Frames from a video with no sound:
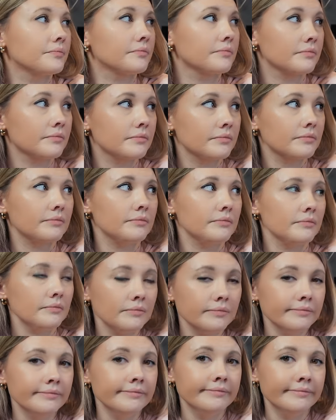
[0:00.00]

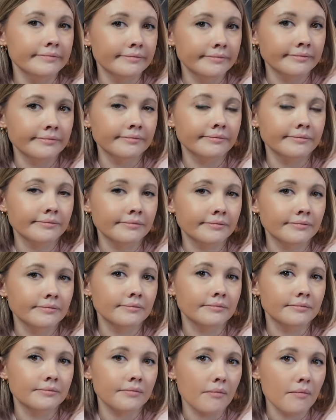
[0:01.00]

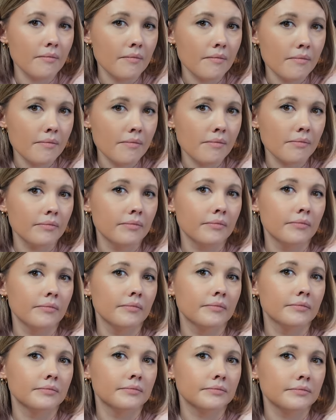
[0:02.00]

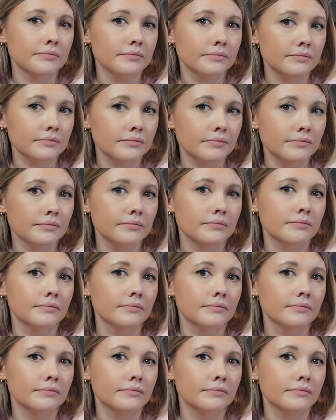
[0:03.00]
(silent)